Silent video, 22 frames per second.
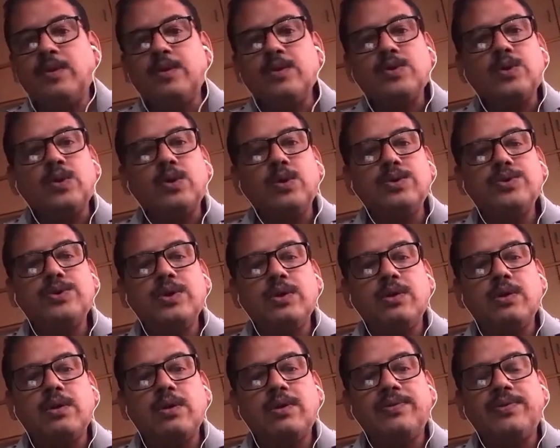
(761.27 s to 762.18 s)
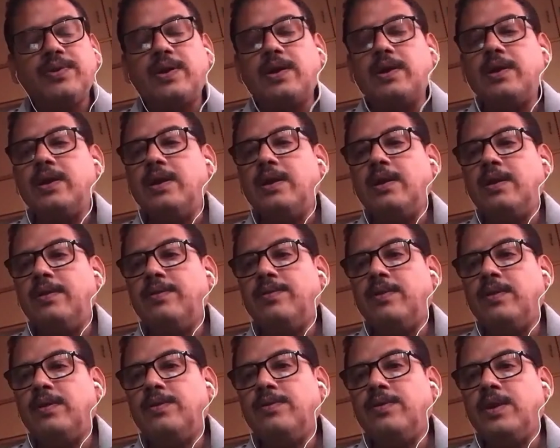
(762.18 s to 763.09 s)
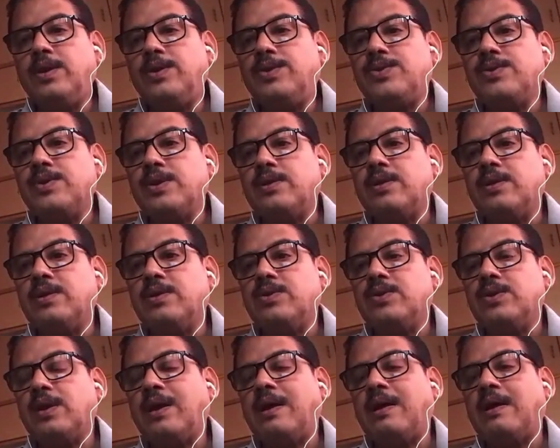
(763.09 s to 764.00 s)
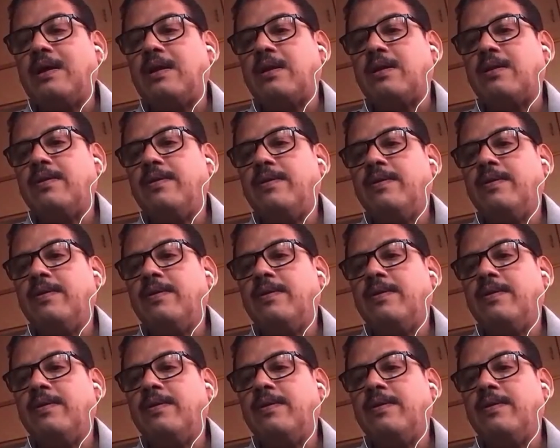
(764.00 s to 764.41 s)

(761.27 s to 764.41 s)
So geographically, these cities are